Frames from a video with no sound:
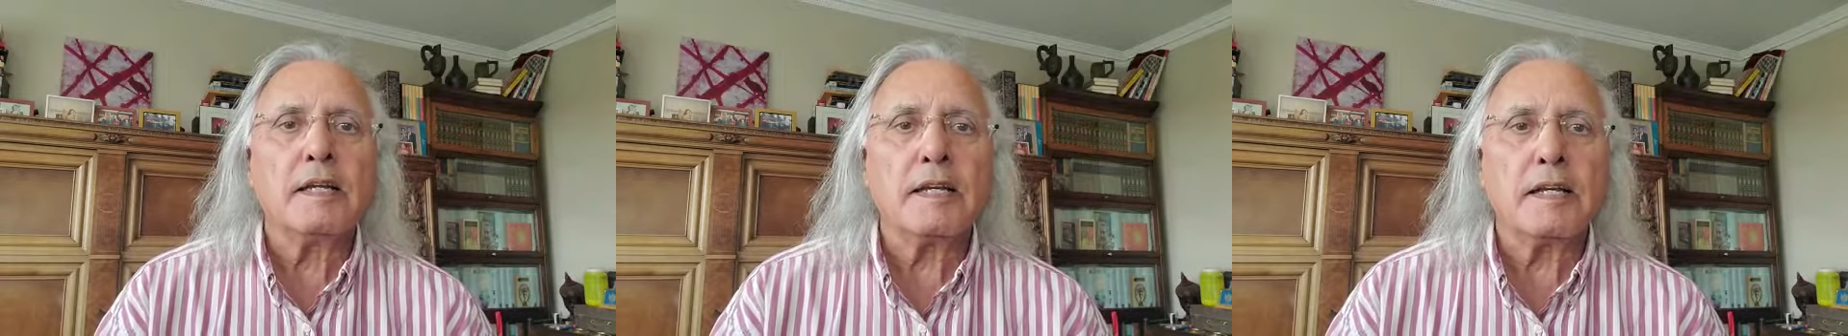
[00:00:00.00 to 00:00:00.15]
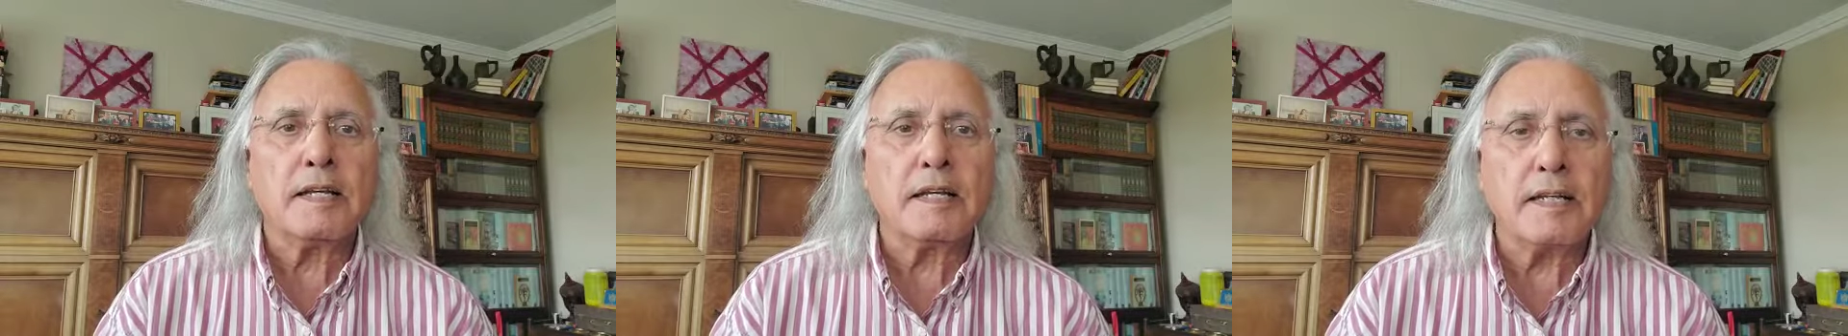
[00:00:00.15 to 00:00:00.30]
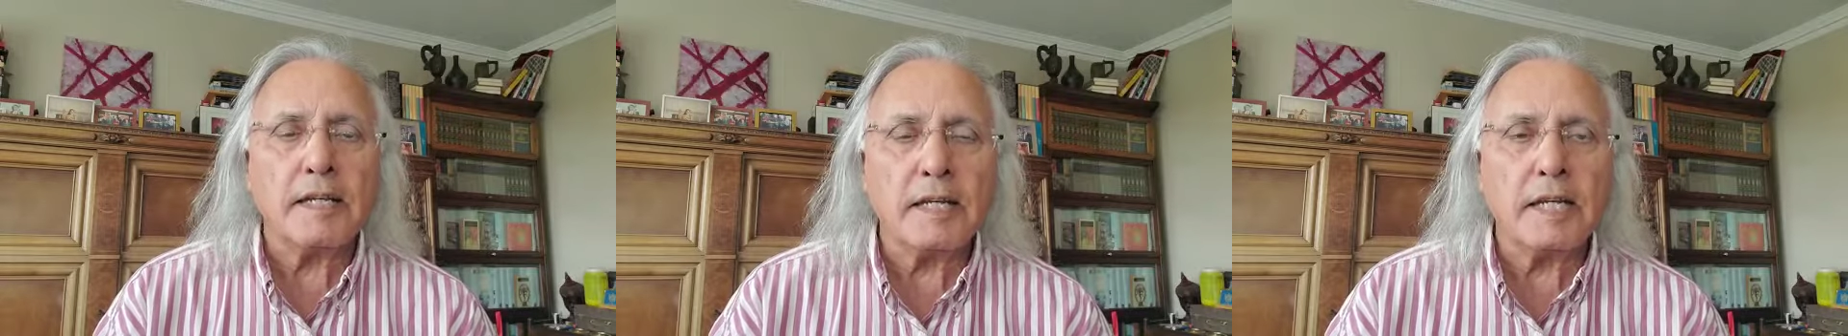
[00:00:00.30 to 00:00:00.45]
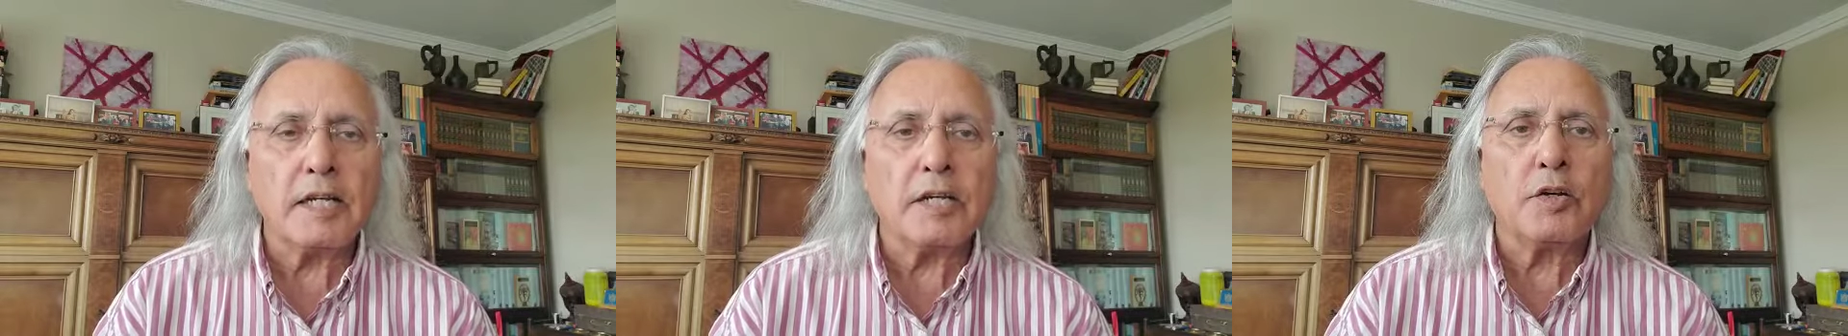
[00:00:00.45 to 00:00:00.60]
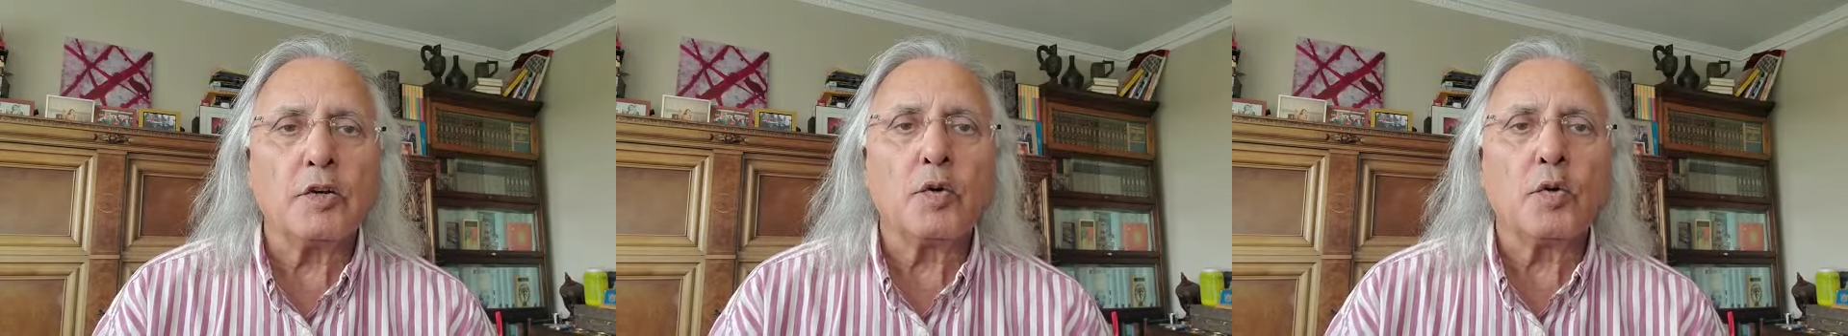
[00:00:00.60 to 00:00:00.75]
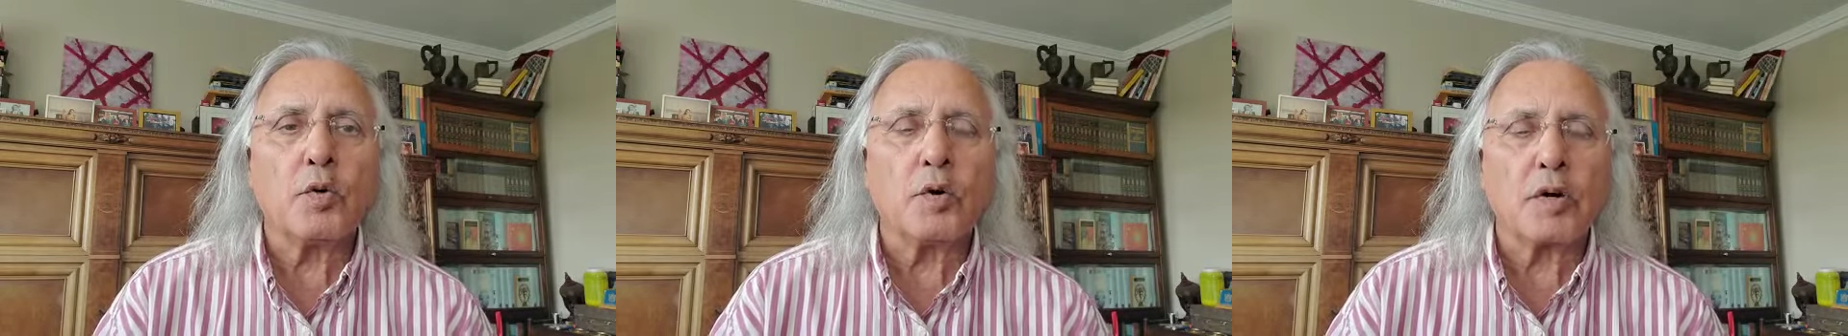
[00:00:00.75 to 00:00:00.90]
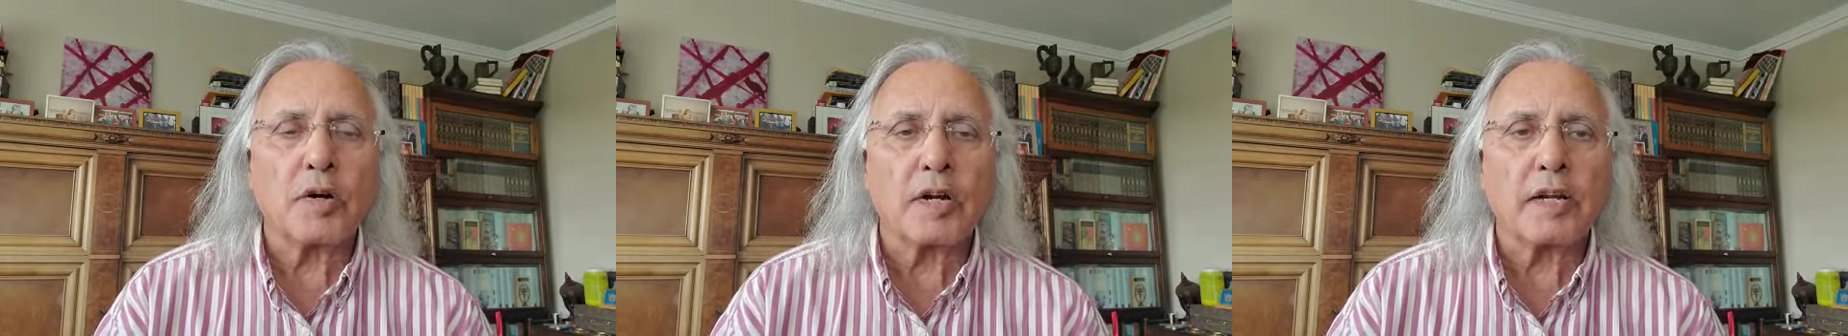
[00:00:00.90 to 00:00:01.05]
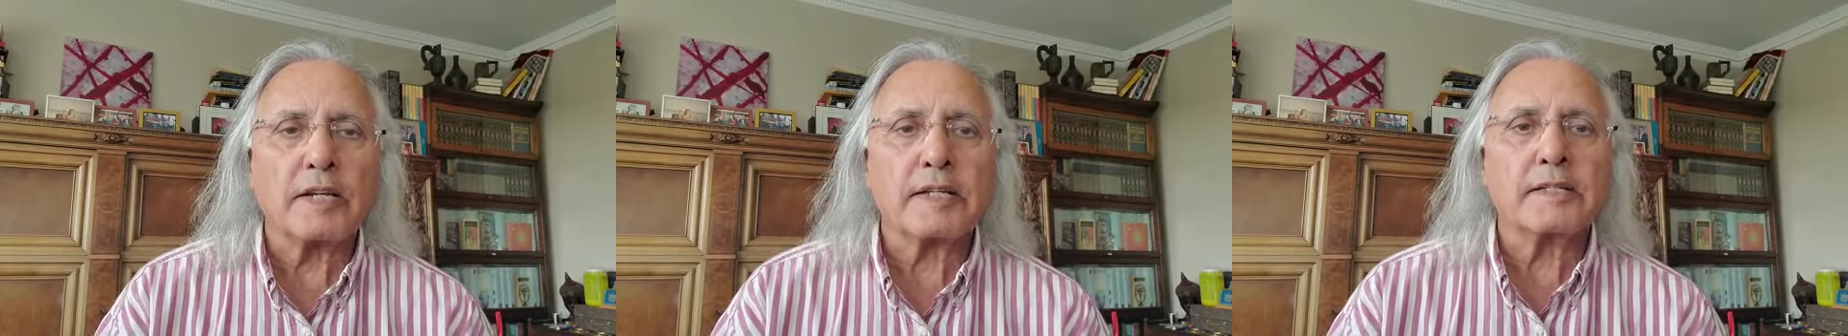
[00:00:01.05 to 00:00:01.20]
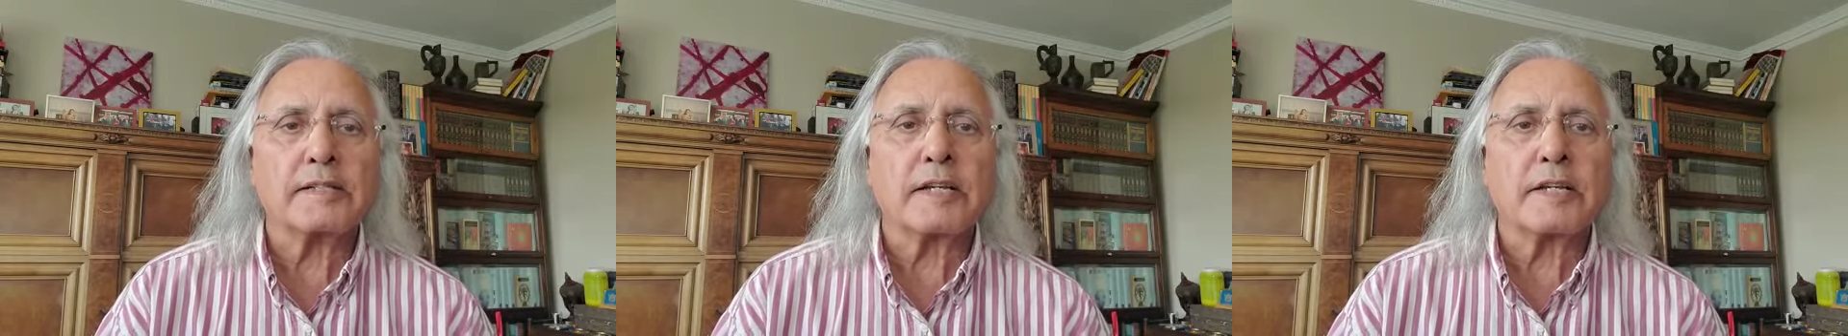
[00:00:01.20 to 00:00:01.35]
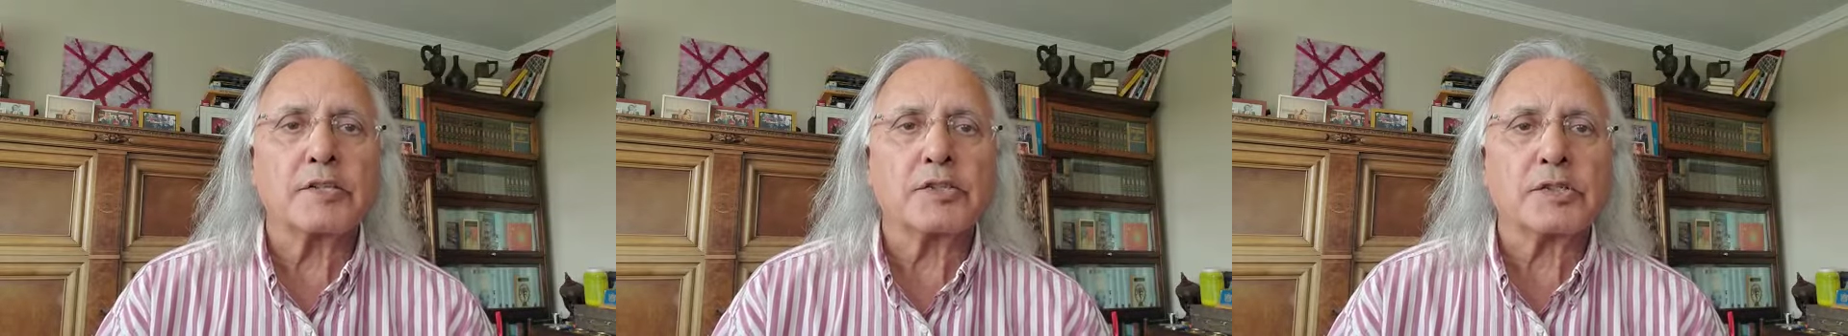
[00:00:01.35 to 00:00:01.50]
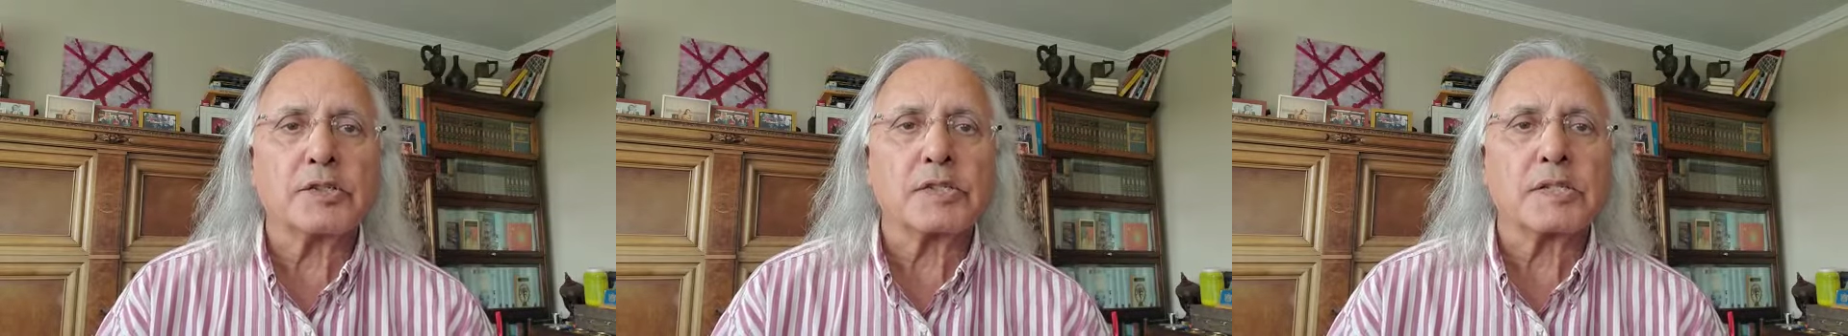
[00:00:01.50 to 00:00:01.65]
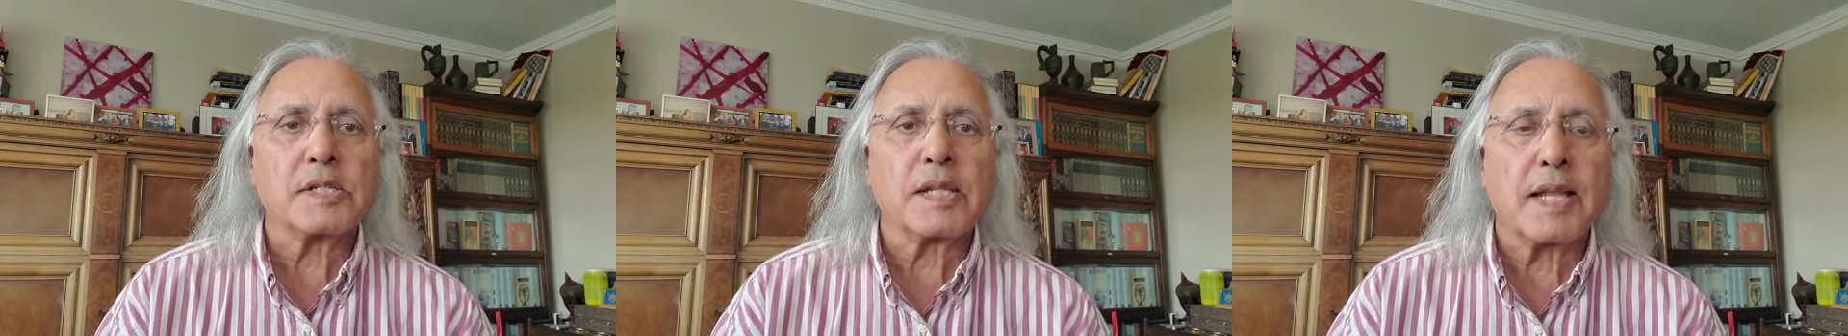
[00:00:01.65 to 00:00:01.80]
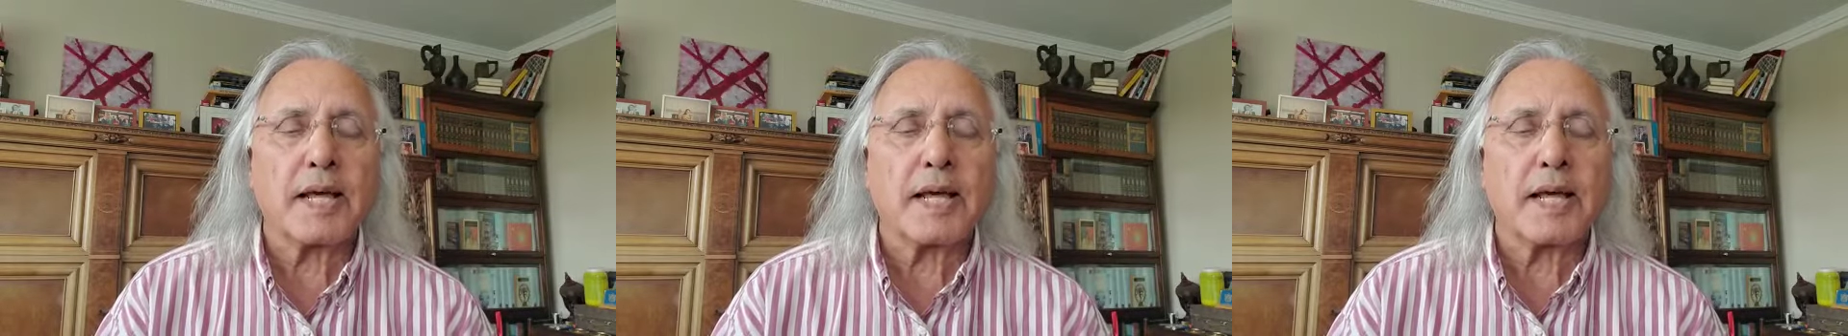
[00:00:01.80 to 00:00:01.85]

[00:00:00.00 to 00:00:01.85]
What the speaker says: need organizations